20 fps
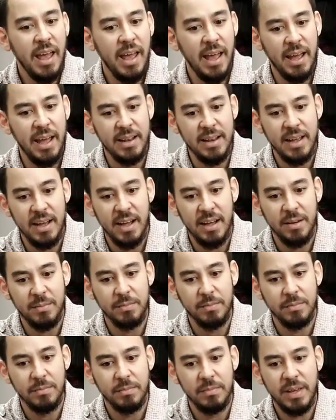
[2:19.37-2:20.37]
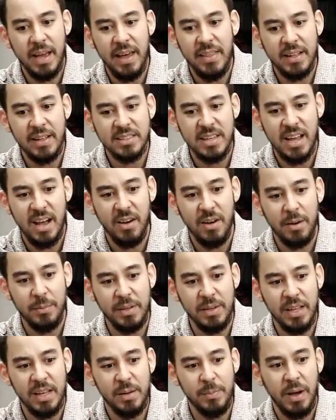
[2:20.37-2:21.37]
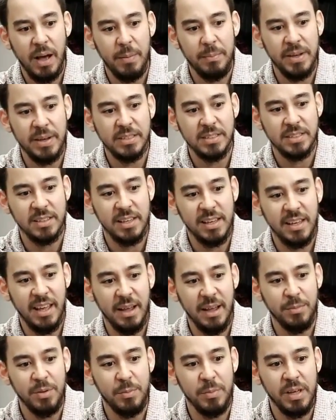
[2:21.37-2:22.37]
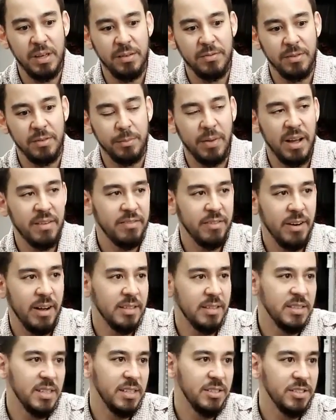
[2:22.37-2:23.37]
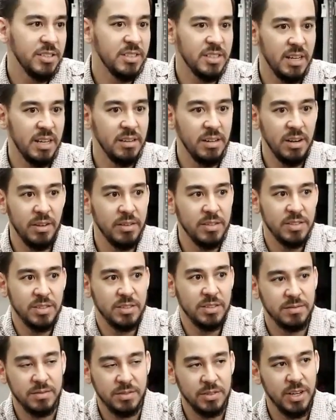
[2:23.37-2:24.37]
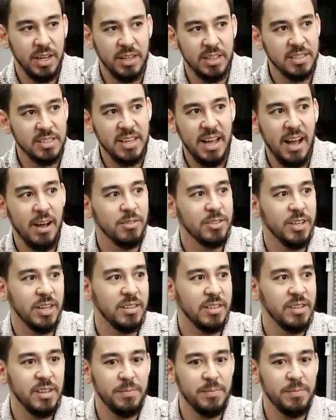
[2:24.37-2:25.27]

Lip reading: And that's how, hip hop basically came to me from my friends. They just said, check this out.